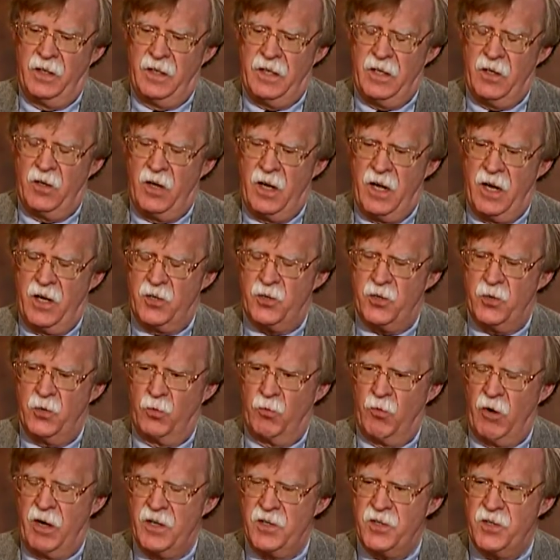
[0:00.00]

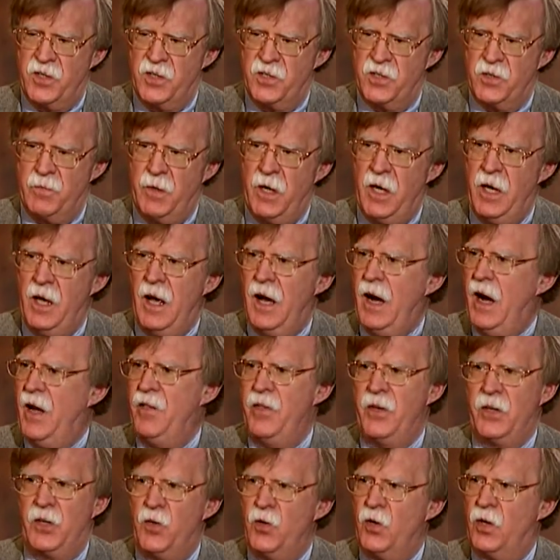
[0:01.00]
international racism, I
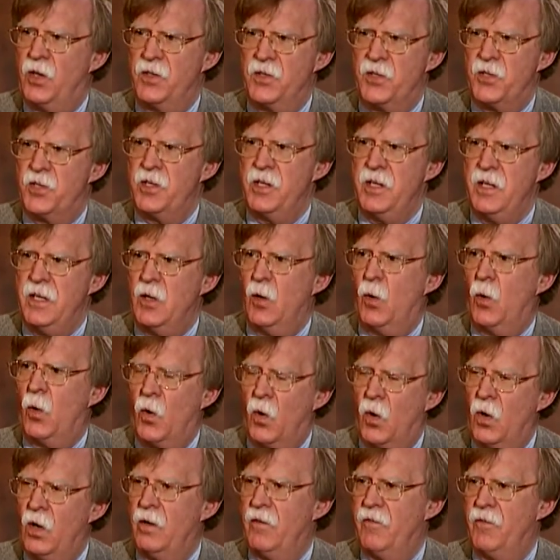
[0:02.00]
think you can see
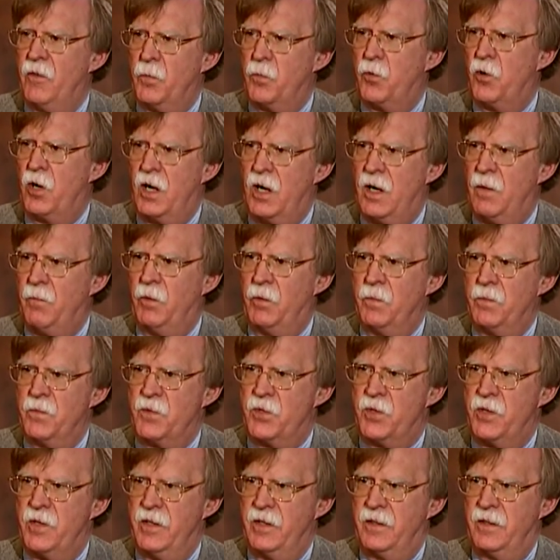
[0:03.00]
all of the
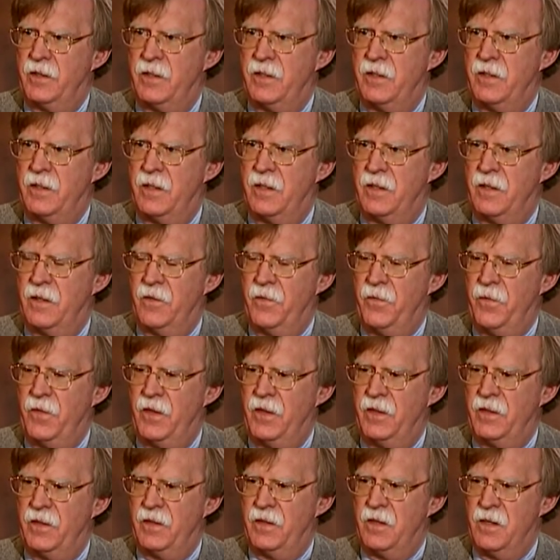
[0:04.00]
problems that
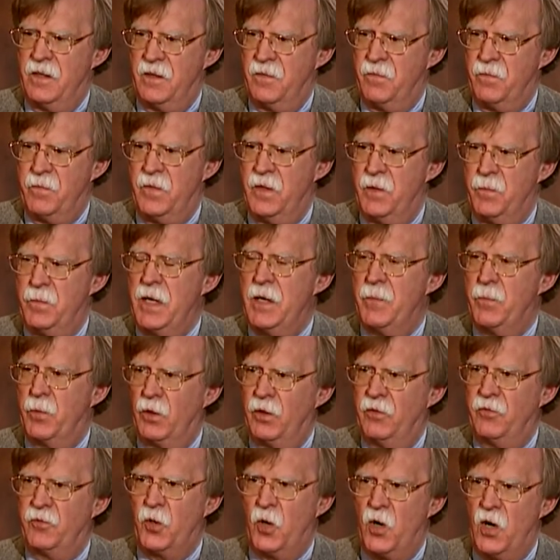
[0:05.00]
that
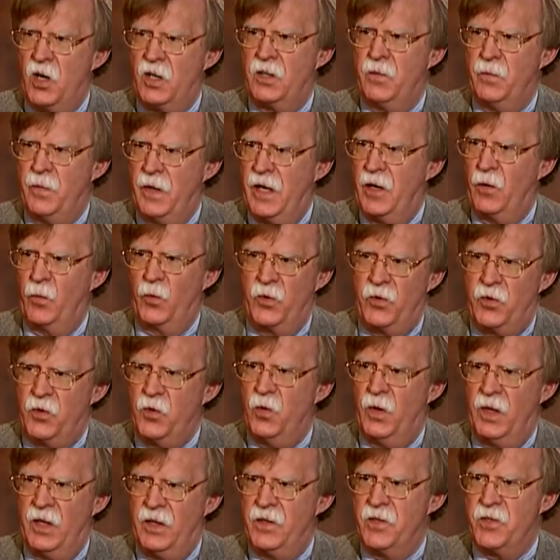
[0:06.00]
people have talked about with
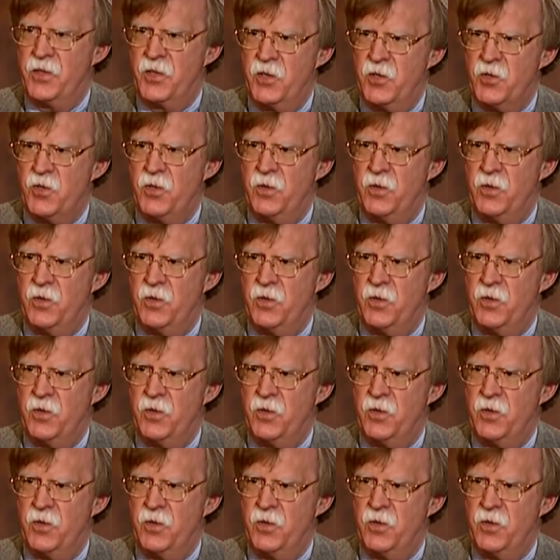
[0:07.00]
UN decision-making.